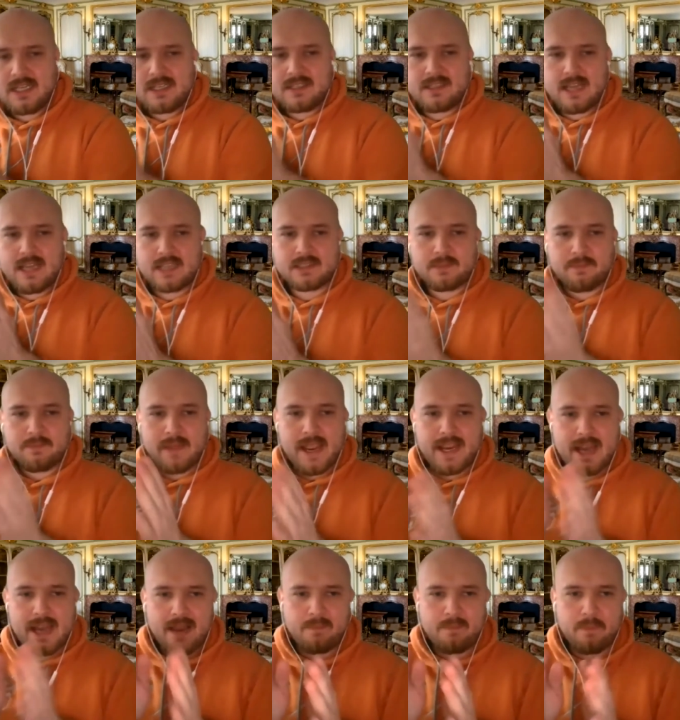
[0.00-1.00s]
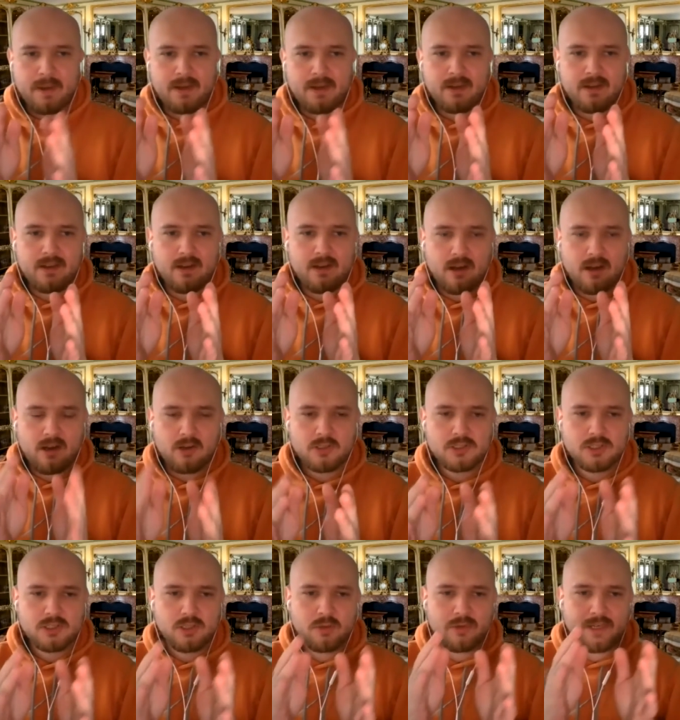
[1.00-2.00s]
that may happen
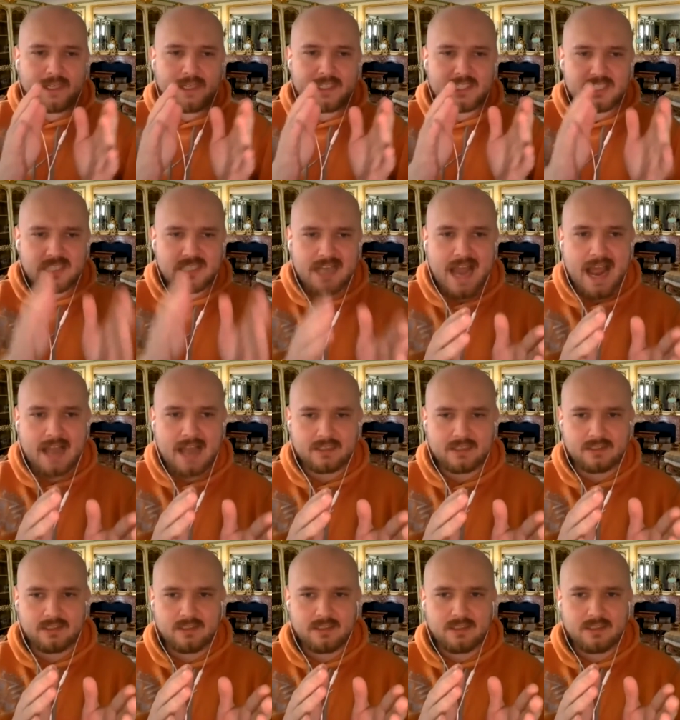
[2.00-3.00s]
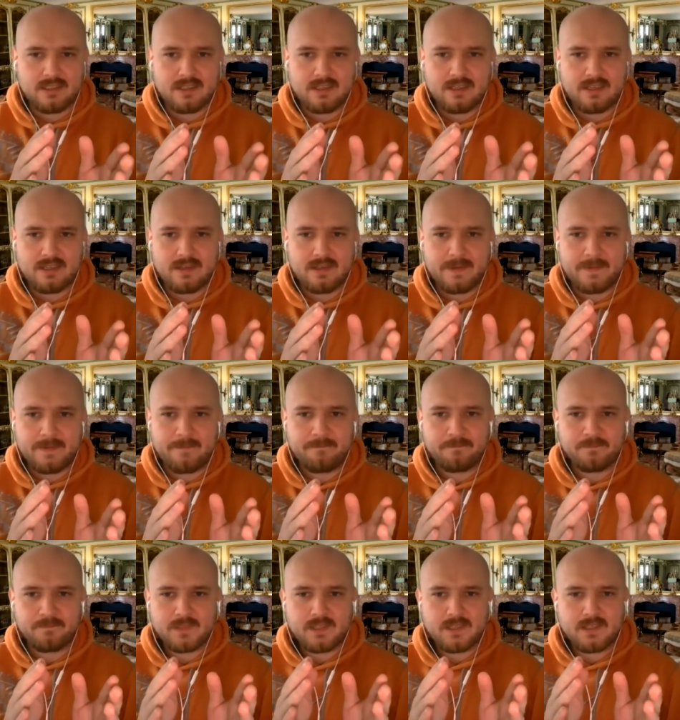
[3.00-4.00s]
also in Slack. Uh,
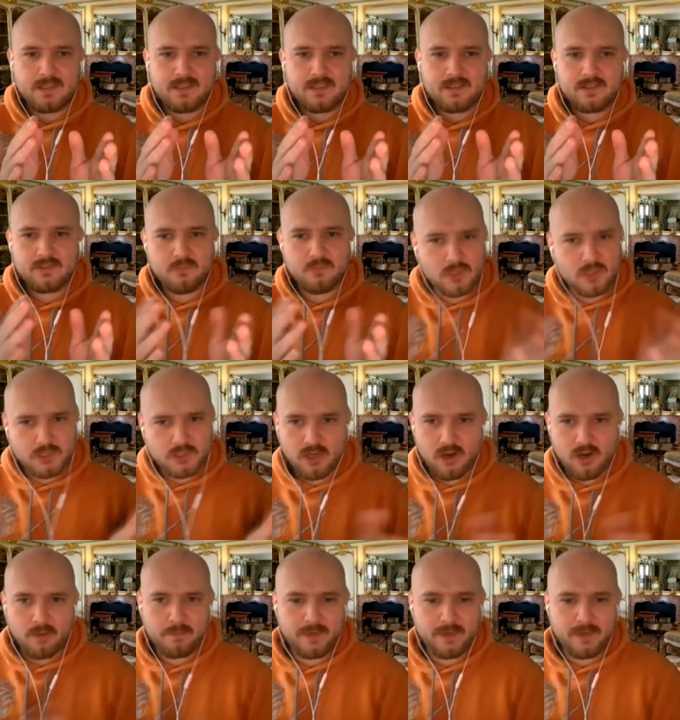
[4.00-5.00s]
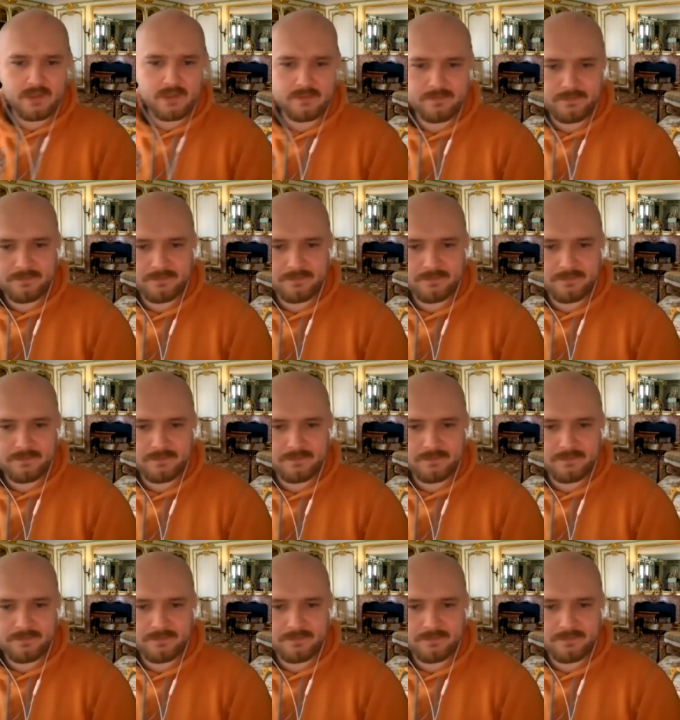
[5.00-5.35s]
what's your mm-hmm. opinion?